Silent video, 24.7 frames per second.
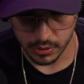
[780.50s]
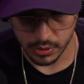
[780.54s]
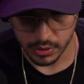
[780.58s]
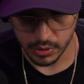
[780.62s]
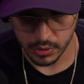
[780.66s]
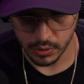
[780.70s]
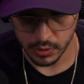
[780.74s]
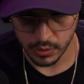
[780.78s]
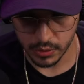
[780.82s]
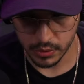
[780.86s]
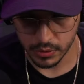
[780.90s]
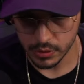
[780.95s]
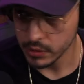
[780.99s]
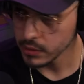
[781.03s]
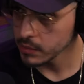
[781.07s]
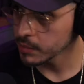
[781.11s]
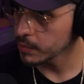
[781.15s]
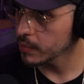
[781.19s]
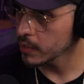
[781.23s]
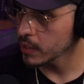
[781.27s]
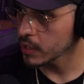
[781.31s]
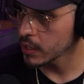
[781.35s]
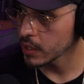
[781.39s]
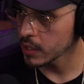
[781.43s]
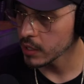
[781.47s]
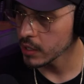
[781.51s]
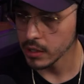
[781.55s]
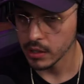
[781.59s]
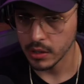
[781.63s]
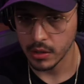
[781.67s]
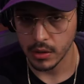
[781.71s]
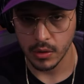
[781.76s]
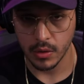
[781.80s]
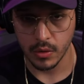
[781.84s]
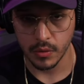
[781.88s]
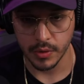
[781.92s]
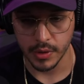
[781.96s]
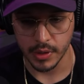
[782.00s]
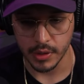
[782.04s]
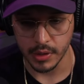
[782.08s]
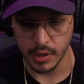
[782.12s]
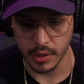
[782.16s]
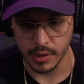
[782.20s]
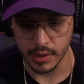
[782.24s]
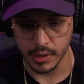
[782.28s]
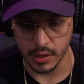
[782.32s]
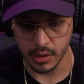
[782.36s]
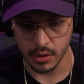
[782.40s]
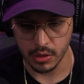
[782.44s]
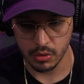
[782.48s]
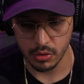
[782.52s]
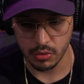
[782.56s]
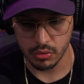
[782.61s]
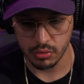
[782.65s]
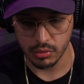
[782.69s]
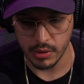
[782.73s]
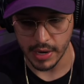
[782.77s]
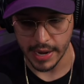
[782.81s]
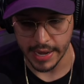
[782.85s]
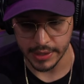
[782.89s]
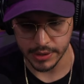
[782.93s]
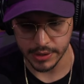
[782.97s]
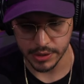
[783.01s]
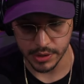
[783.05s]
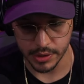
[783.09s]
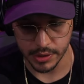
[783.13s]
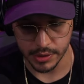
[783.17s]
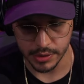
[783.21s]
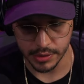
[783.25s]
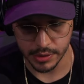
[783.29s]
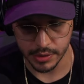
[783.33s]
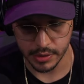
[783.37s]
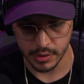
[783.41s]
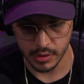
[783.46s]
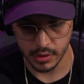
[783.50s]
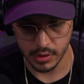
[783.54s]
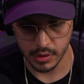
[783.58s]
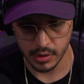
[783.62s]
Studio Display. Hopefully nothing crashes.